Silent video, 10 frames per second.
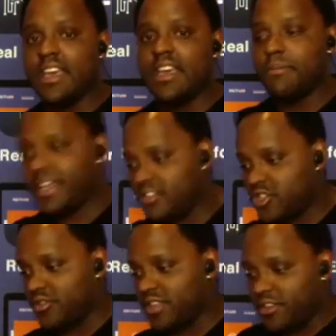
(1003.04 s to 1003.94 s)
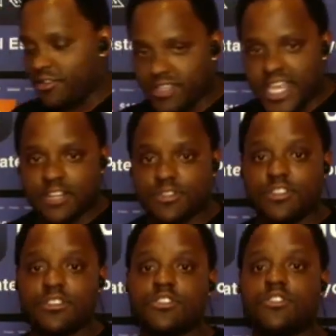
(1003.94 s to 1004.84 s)
making sure that your tax return
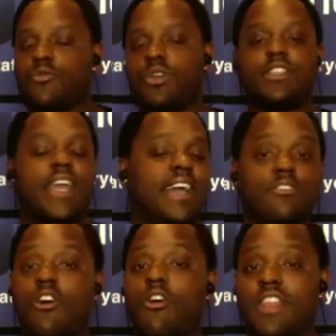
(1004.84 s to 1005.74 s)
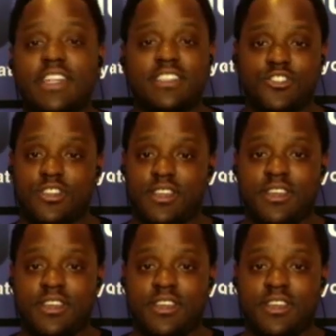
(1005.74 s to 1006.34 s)
is good. We handle all that digitally.